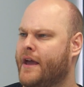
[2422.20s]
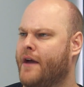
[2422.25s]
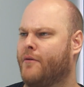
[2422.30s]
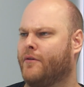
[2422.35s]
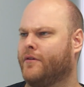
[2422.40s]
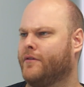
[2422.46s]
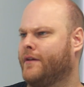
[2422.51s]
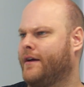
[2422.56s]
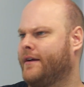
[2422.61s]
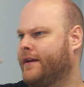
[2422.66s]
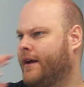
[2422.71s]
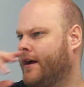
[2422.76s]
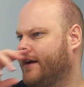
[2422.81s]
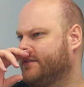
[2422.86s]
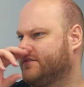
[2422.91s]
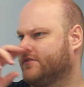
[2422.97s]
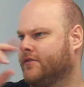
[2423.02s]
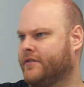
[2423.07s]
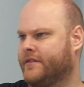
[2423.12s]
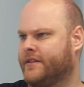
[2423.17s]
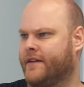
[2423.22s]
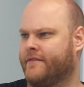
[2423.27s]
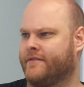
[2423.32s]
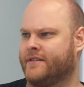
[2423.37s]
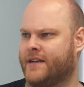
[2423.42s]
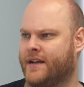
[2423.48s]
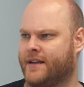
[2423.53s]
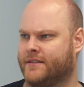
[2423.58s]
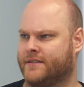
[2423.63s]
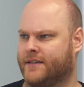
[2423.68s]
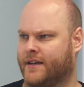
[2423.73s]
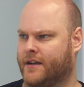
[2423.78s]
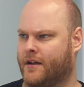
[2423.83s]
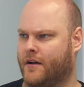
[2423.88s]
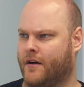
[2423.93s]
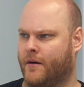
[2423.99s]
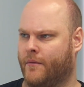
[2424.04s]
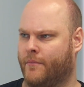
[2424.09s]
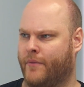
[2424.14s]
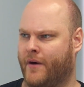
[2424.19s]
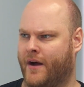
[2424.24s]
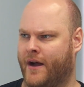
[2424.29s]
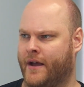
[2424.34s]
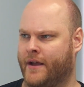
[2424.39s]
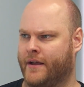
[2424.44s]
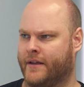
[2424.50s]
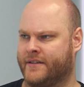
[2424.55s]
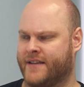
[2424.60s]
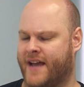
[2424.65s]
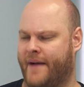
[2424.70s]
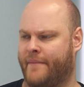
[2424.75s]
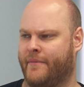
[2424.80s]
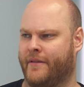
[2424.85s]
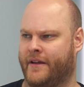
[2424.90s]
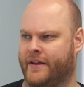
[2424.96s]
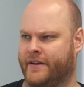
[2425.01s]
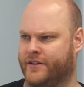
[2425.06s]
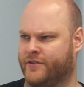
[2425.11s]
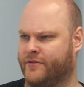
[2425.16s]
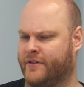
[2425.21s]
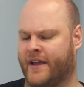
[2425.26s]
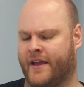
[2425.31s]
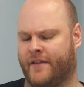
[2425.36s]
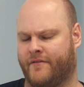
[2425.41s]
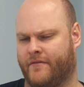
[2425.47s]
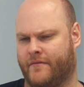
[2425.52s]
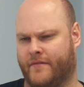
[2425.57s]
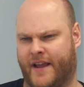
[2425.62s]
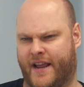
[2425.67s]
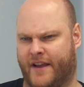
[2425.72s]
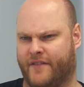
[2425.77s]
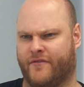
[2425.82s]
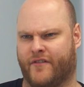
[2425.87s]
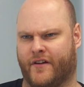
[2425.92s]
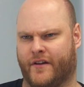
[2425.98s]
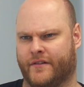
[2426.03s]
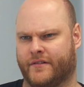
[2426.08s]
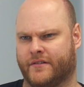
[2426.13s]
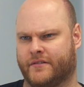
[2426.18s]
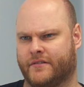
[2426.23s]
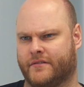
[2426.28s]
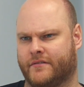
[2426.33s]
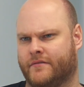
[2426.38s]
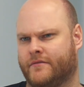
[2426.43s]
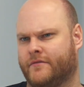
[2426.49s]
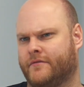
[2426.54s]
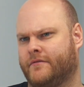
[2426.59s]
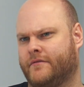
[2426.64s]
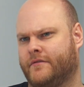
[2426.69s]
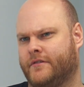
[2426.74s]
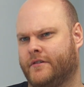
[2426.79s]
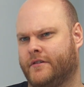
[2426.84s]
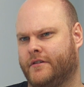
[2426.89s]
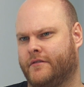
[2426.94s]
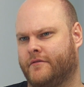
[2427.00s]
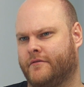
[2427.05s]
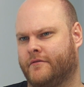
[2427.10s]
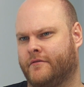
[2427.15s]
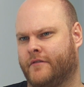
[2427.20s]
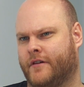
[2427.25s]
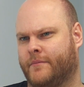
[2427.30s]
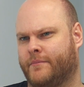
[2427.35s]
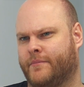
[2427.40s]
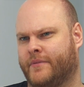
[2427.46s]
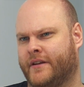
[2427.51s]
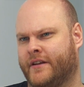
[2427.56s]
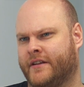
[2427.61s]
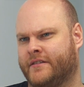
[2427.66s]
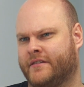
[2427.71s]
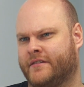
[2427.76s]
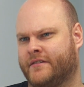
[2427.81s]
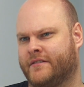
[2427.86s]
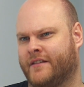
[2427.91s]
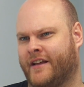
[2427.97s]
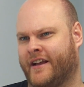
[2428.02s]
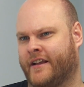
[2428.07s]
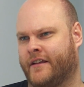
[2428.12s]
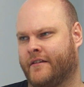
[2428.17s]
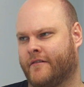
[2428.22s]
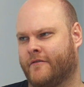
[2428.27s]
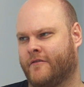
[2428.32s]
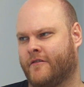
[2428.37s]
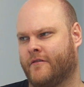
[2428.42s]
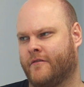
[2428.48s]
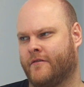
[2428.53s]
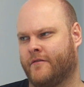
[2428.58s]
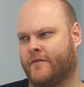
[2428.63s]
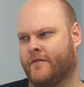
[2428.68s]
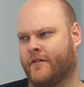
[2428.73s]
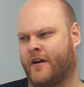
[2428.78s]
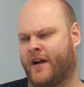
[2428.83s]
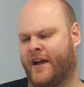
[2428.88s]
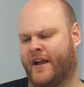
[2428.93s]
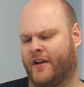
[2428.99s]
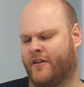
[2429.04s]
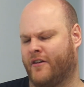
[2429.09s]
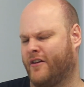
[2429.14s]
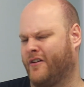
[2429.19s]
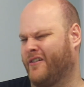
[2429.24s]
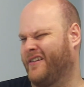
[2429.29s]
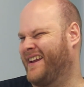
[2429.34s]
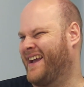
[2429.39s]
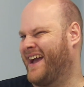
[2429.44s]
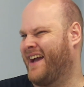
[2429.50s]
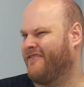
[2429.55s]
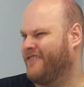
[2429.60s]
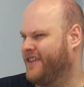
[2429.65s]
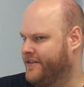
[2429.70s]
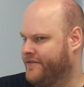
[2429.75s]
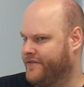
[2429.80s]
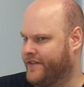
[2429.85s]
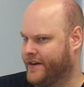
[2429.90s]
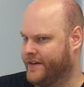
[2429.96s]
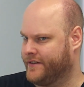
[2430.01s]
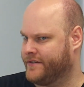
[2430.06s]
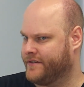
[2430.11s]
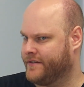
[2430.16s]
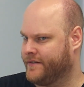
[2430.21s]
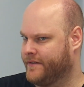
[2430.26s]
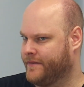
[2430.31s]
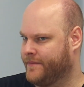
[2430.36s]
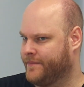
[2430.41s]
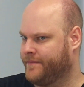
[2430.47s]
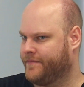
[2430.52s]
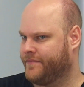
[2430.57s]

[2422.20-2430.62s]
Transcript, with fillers: yeah well, I, I saw the other day, it's like, I'll buy a tablet and you'll get headphones. Yeah right? But it's like, hang on, I already have headphones. Yeah.